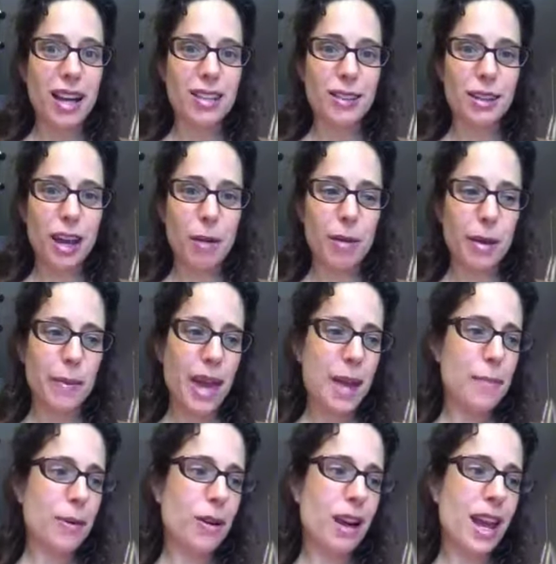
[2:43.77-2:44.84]
I took out my
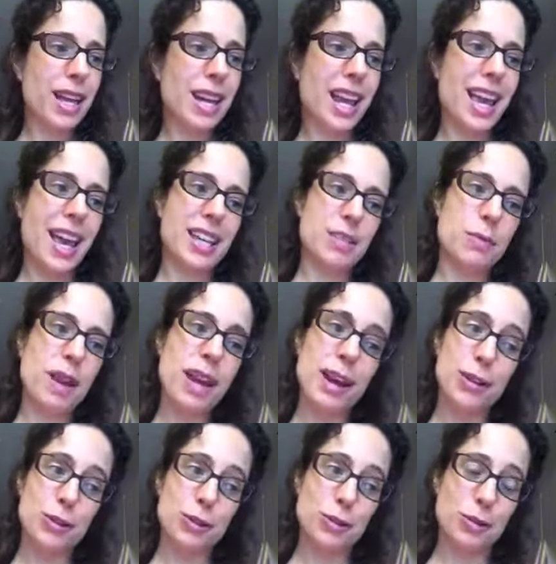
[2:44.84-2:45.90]
paper and I asked my
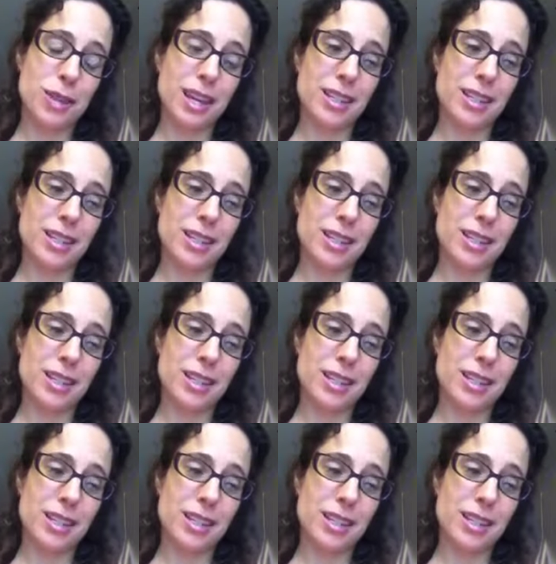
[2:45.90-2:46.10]
heart truth.